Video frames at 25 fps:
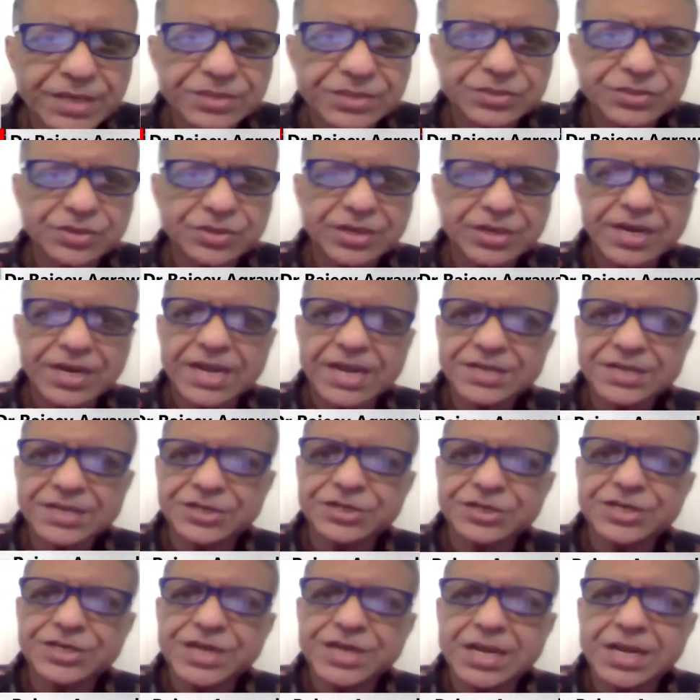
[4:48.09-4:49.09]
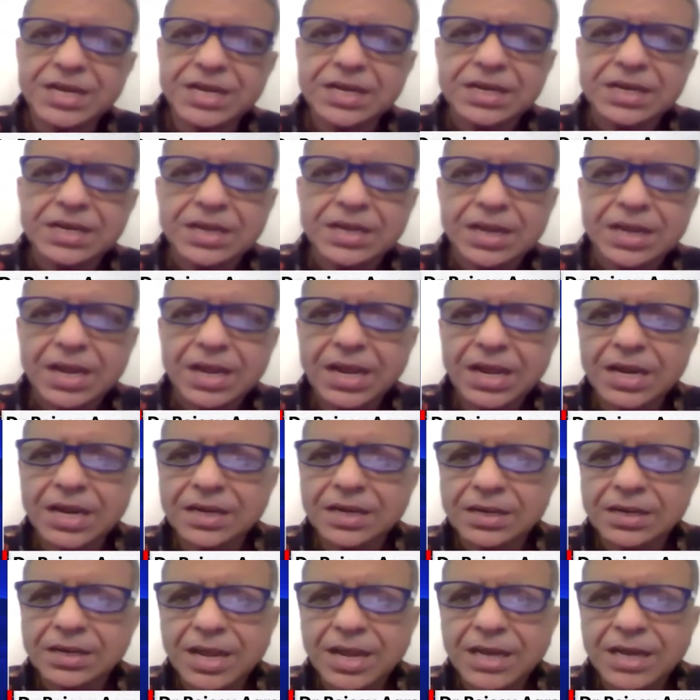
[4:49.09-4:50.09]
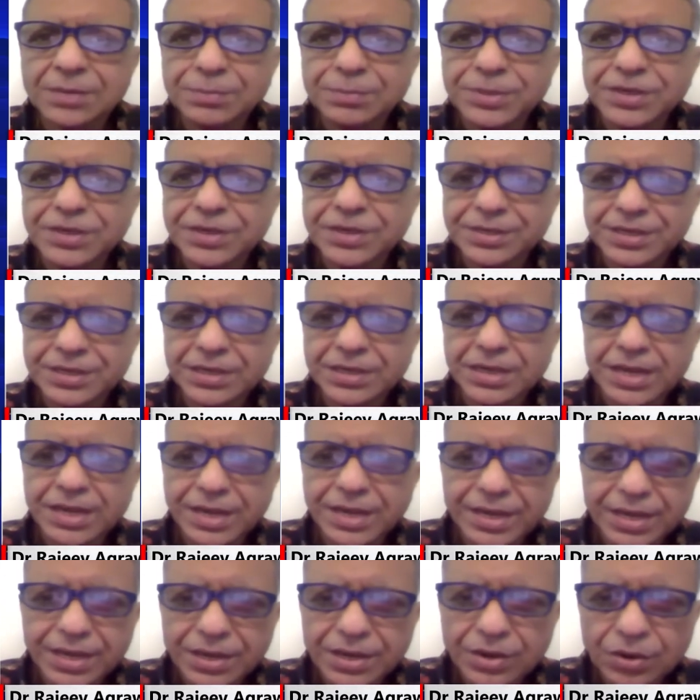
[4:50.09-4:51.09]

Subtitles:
ApoA is on HDL and LP little a